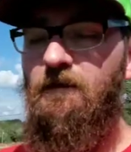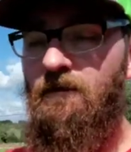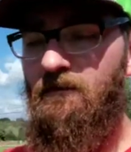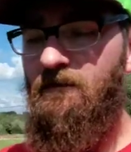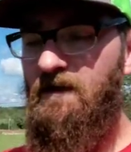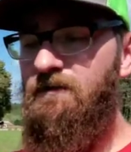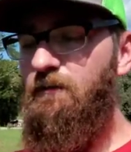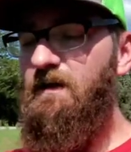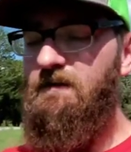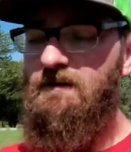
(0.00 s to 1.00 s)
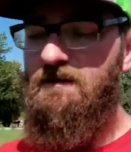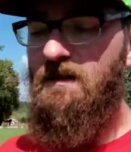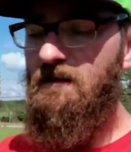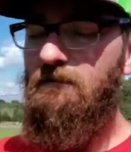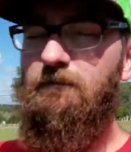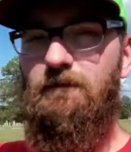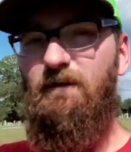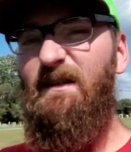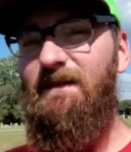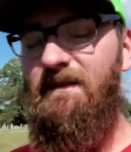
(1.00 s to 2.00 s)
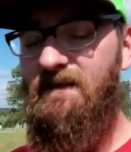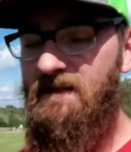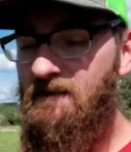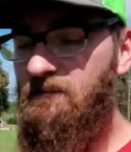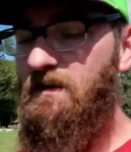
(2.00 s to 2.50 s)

if you found your way to this channel, go ahead and hit that